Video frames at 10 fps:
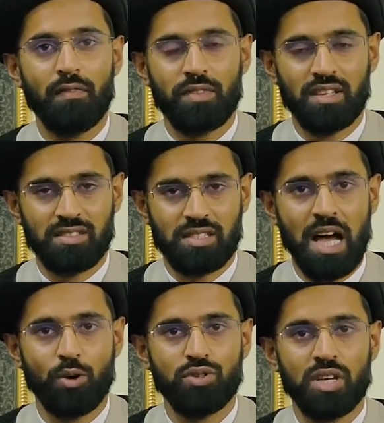this
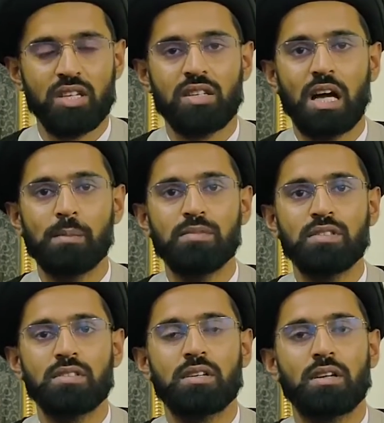doubt, it
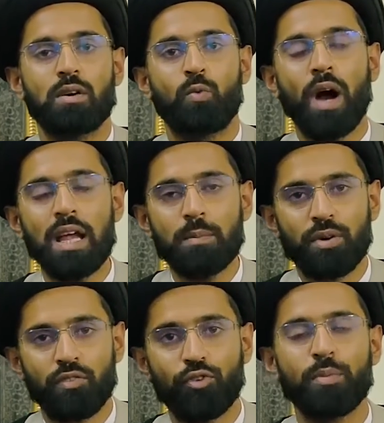comes while
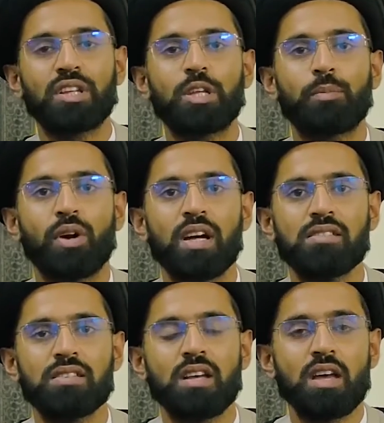performing the
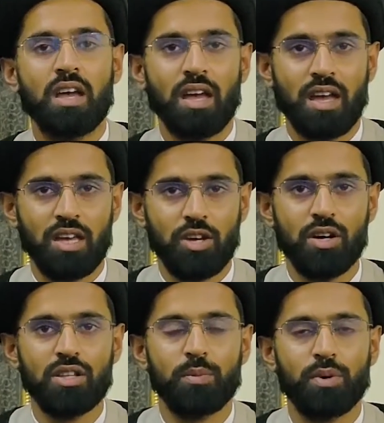prayers,
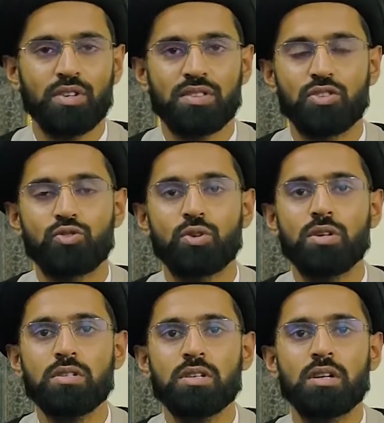here the person should